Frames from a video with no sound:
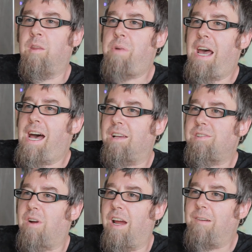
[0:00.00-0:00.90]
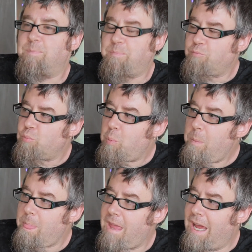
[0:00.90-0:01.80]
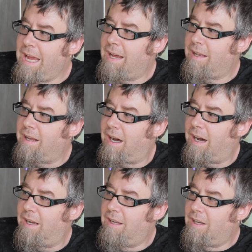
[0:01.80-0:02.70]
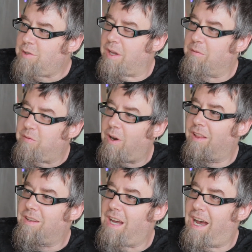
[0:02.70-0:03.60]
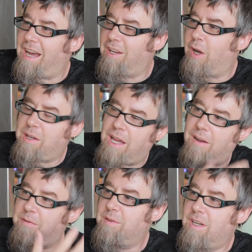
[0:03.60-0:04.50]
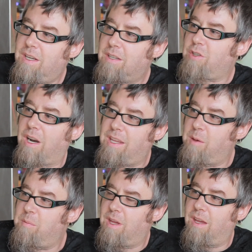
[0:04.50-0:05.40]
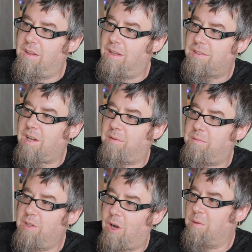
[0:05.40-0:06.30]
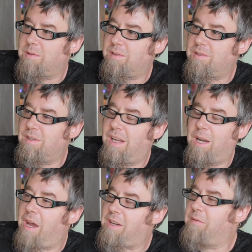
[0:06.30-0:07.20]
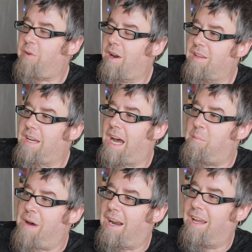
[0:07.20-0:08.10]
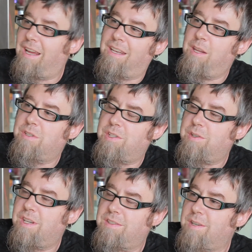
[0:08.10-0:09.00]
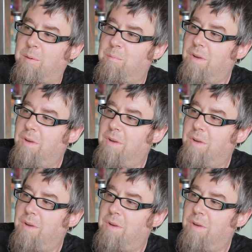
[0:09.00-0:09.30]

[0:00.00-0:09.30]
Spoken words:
past, right? And so I confronted the guy. I kind of try to keep the stuff. I confronted the guy about it, and he was using some